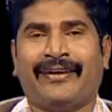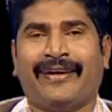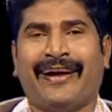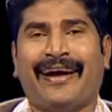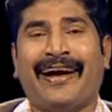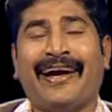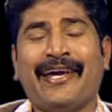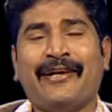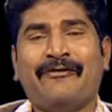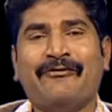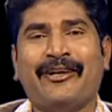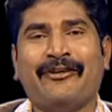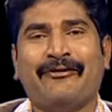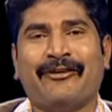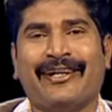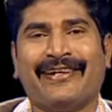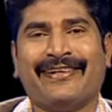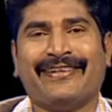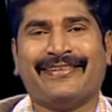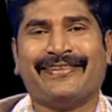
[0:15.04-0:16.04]
Hi
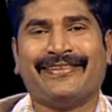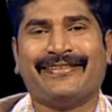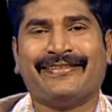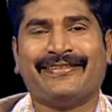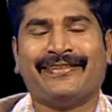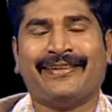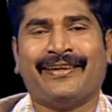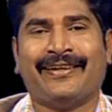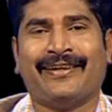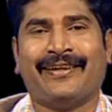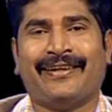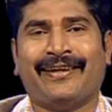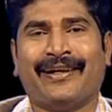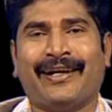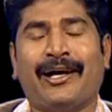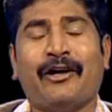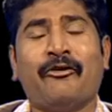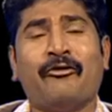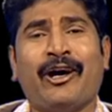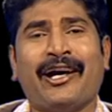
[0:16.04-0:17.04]
everyone,
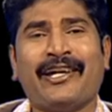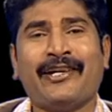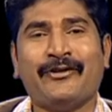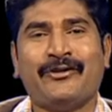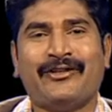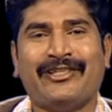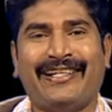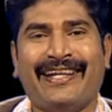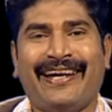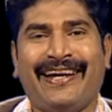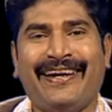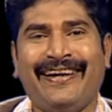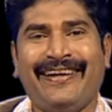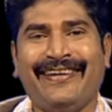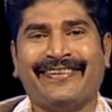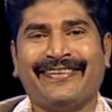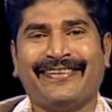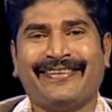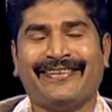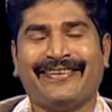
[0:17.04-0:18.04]
how are you today?
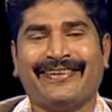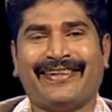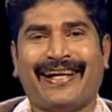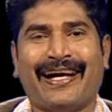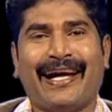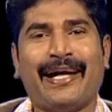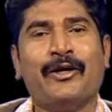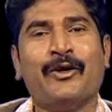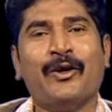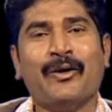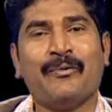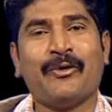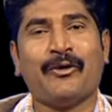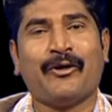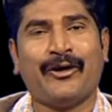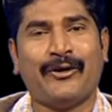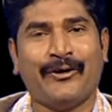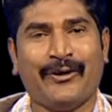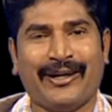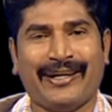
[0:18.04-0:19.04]
I hope you are
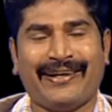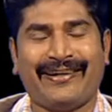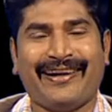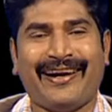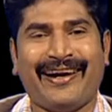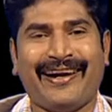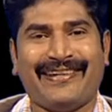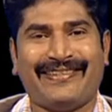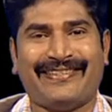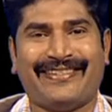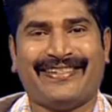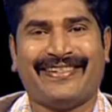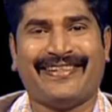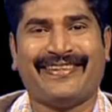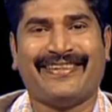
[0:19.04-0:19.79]
doing great.